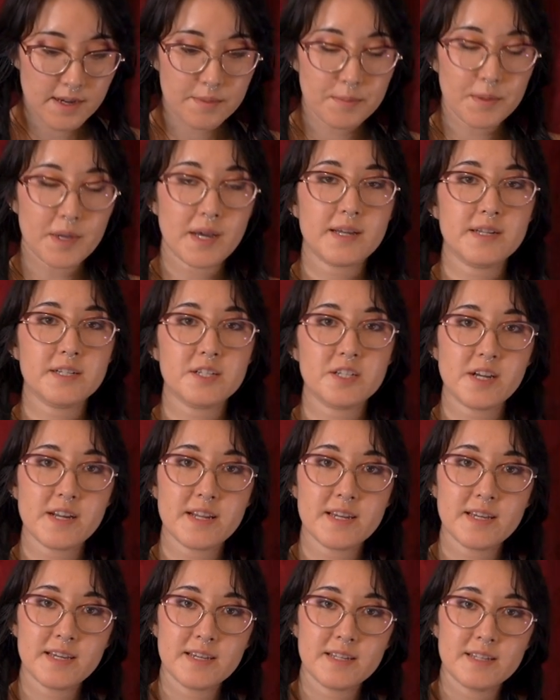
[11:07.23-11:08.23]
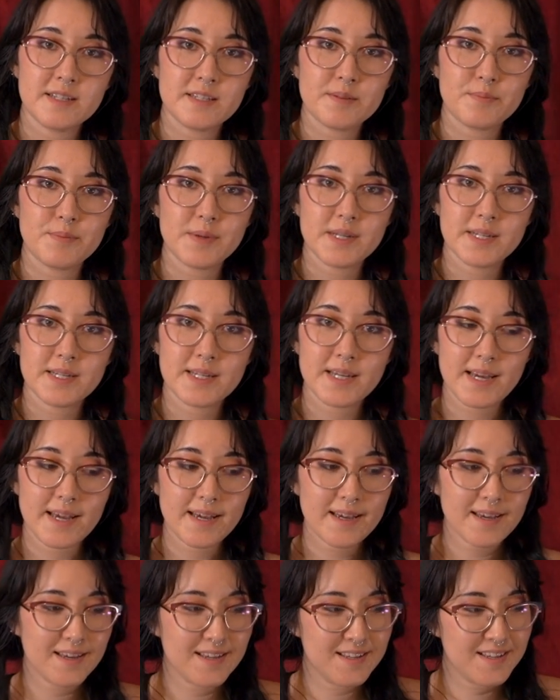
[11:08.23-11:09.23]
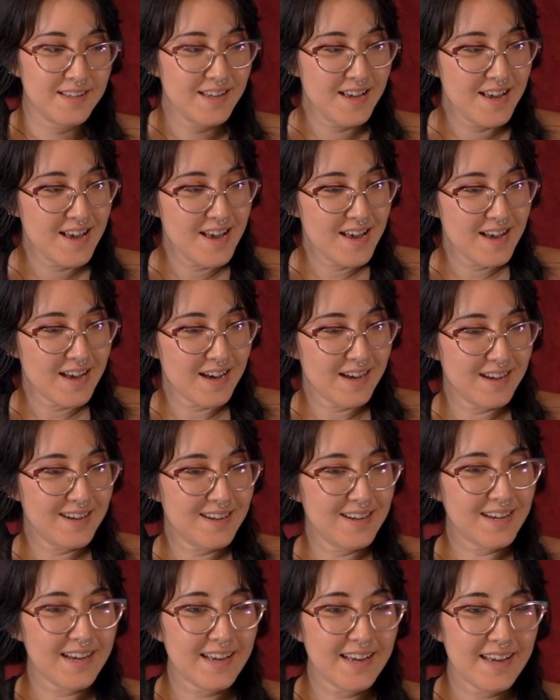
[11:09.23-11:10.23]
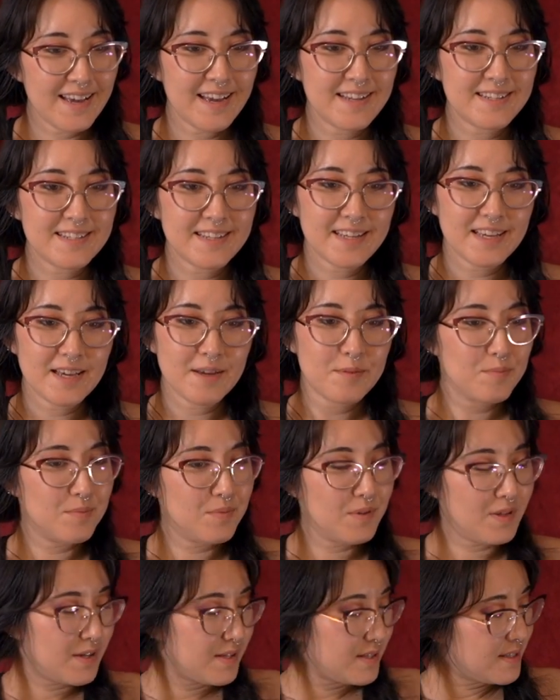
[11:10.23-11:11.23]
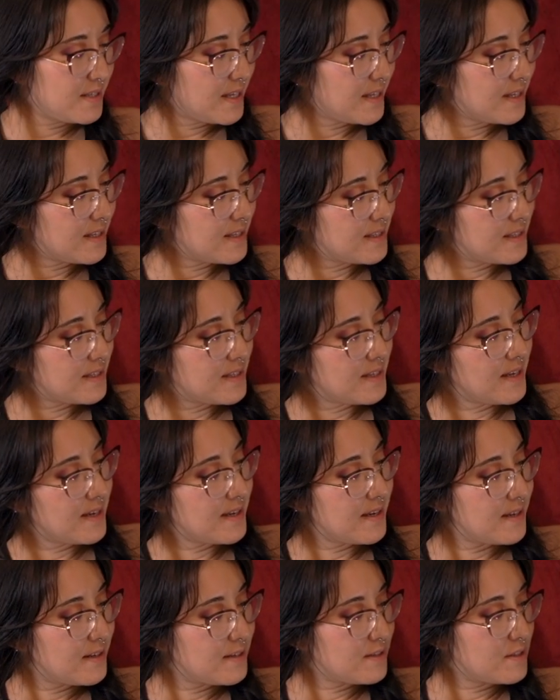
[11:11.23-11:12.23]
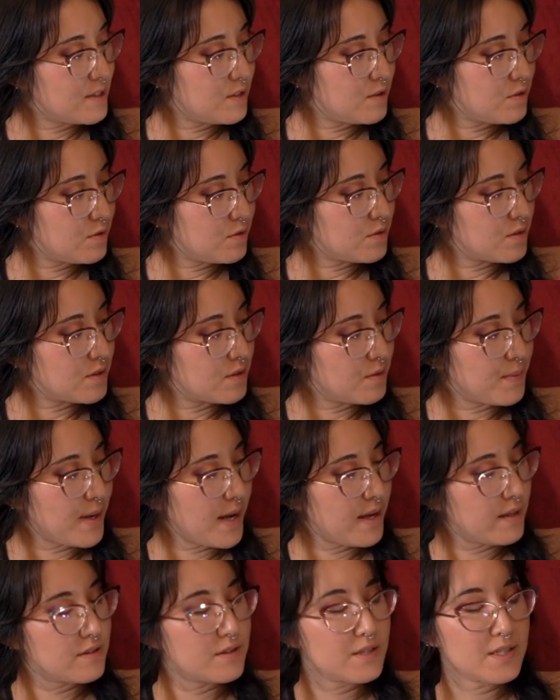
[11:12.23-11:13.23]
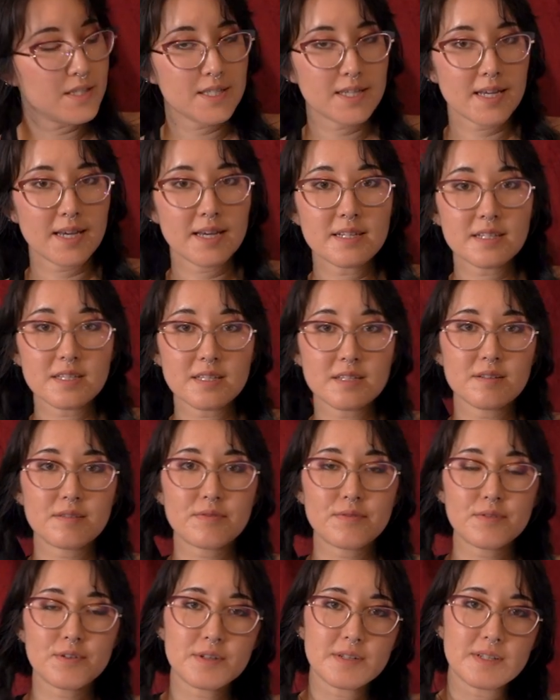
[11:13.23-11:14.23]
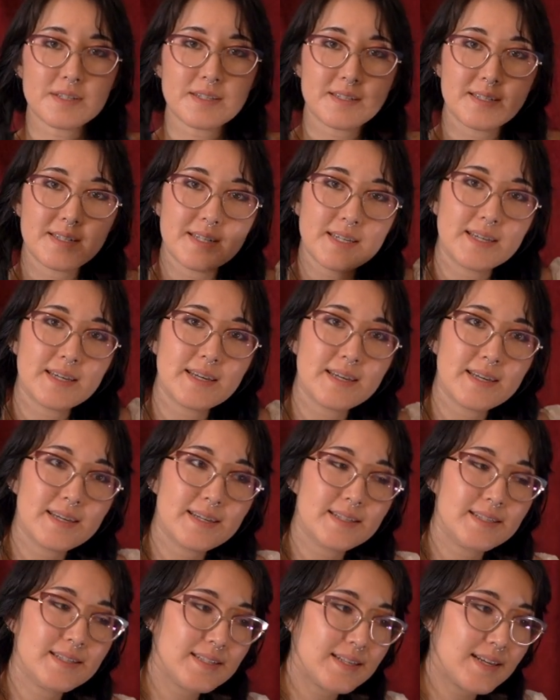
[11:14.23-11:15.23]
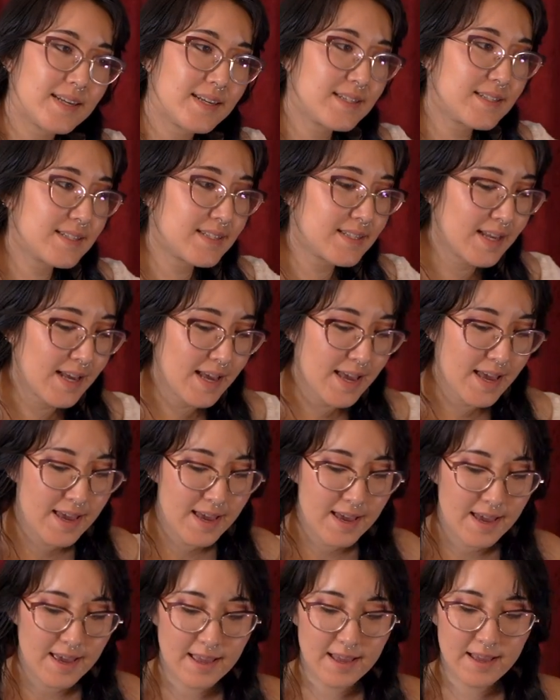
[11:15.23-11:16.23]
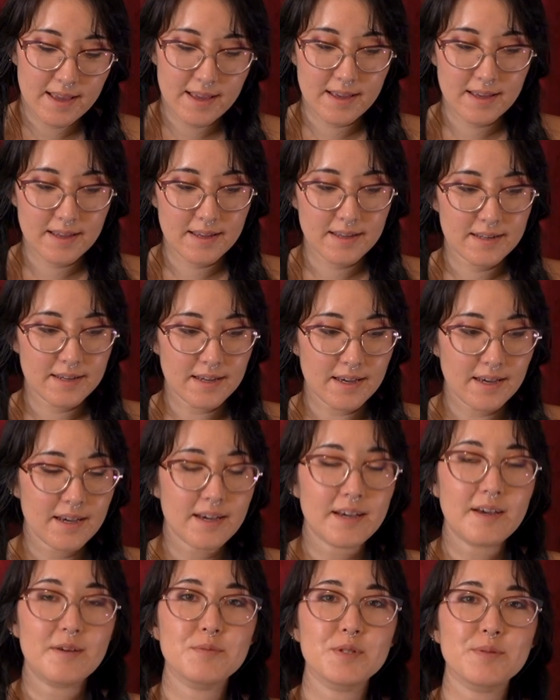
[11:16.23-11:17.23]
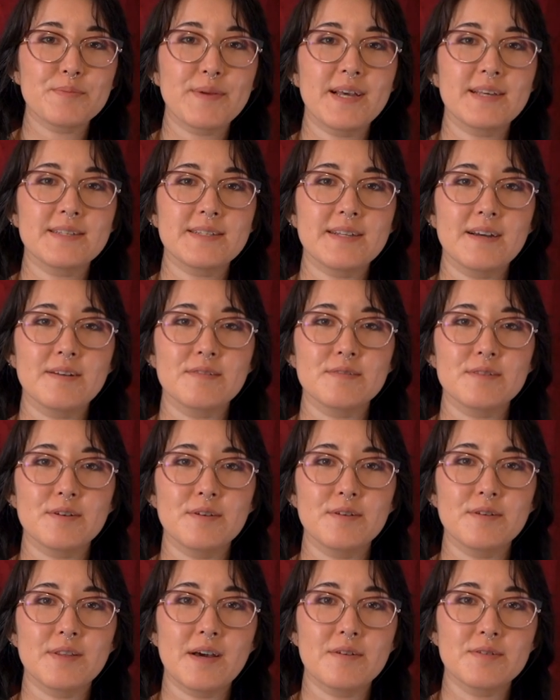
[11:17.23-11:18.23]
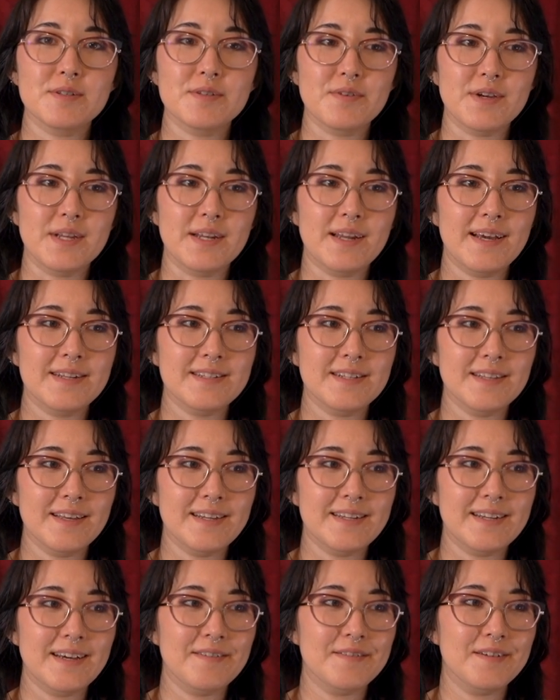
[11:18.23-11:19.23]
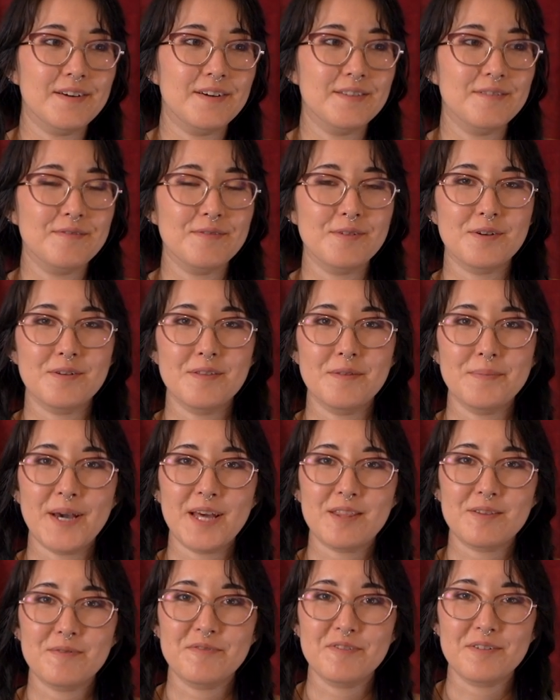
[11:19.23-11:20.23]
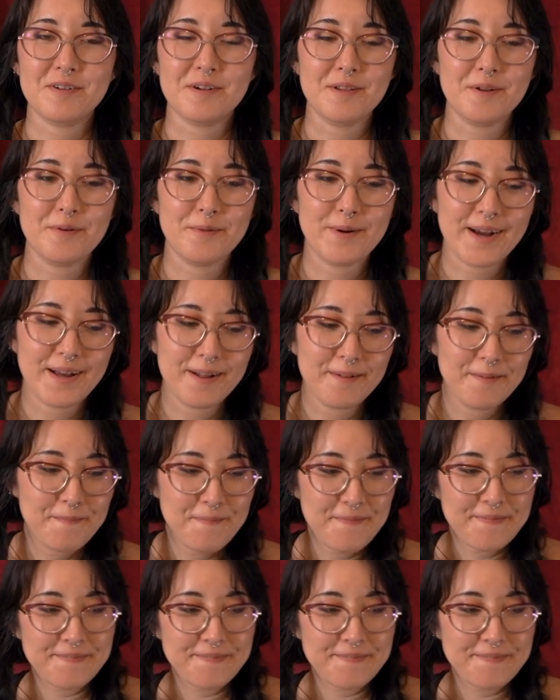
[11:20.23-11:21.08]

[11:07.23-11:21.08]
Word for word: I'm kind of shiny and it's been a day. I had to get blood taken today to do some allergy tests for stinging insects, and I almost passed out, so that was fun. Had to lay down on the floor of the bathroom for a little while.